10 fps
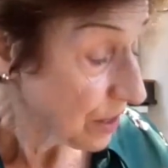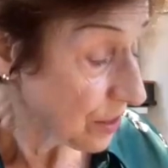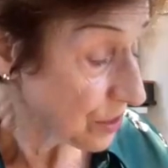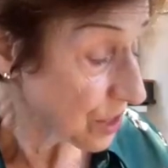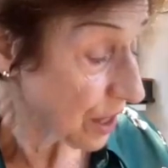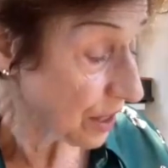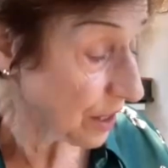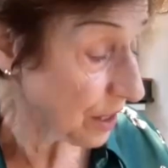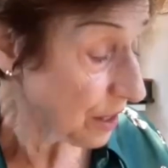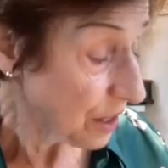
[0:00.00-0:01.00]
the
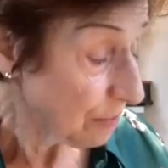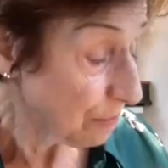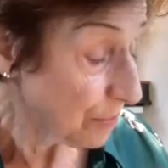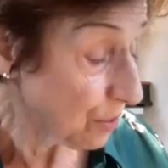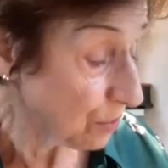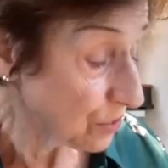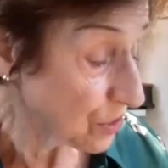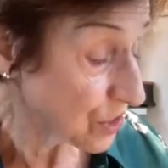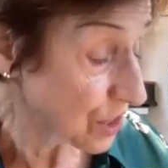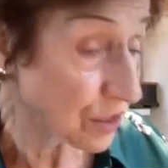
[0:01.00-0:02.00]
tiny
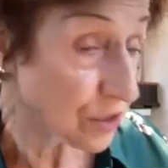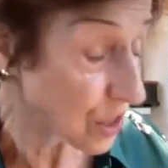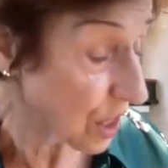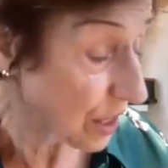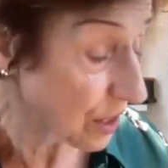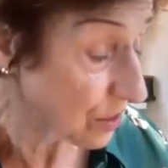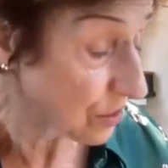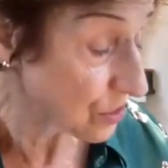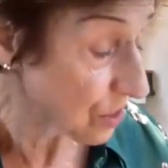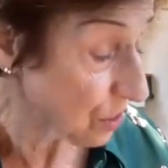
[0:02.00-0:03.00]
bones inside
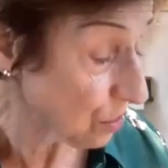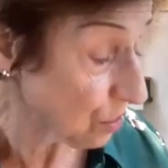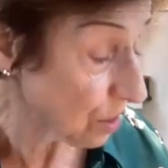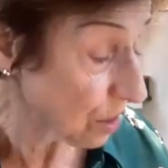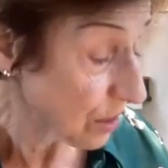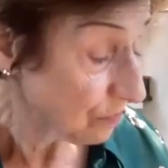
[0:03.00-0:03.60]
his soul